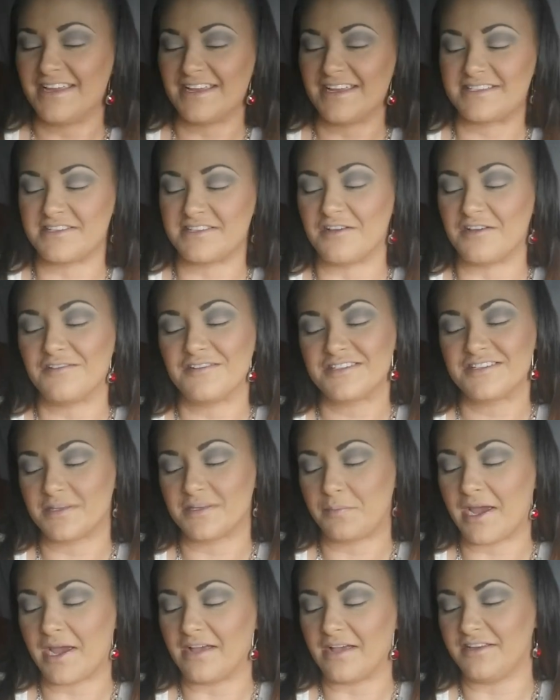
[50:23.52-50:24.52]
It's the
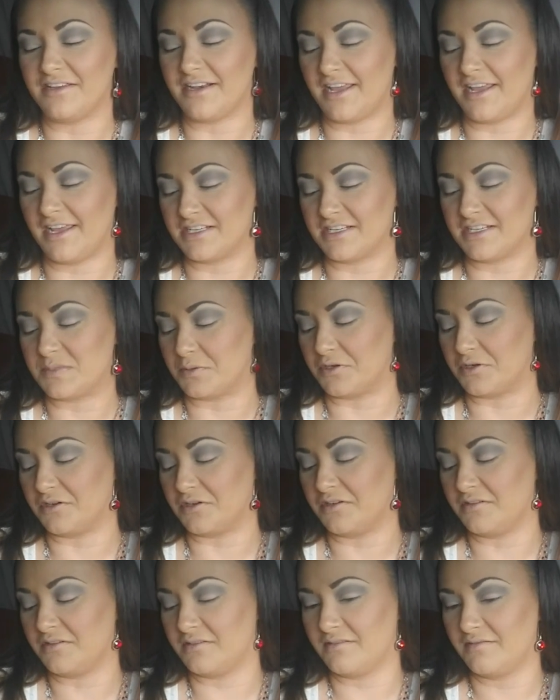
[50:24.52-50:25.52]
palette
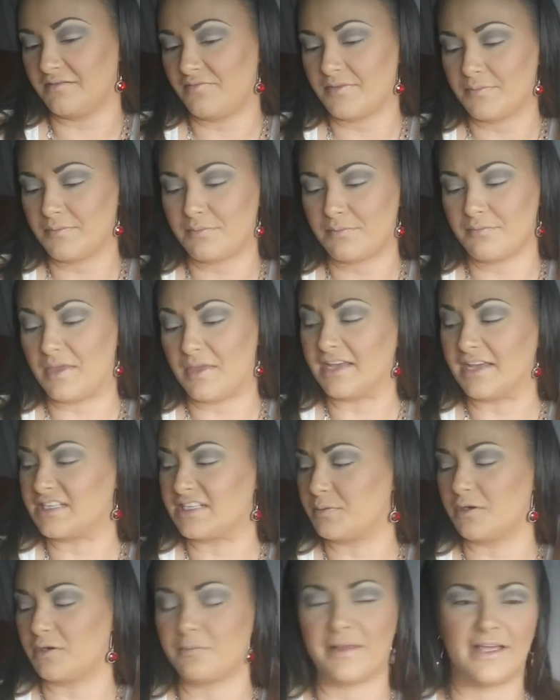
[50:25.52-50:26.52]
expert
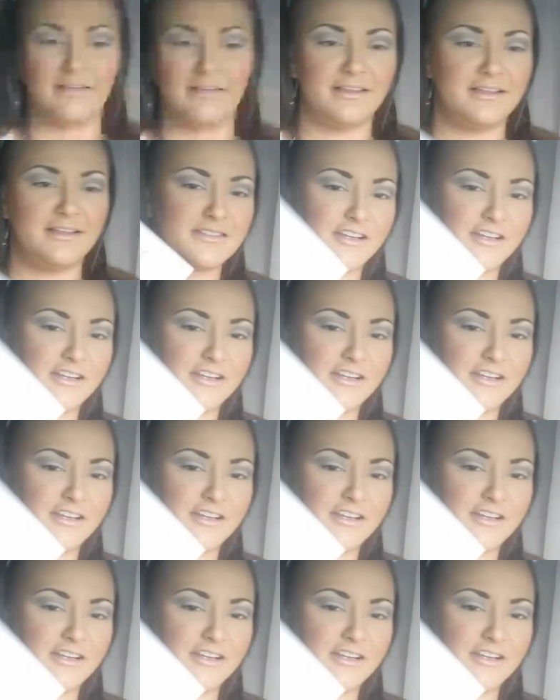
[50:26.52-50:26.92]
palette,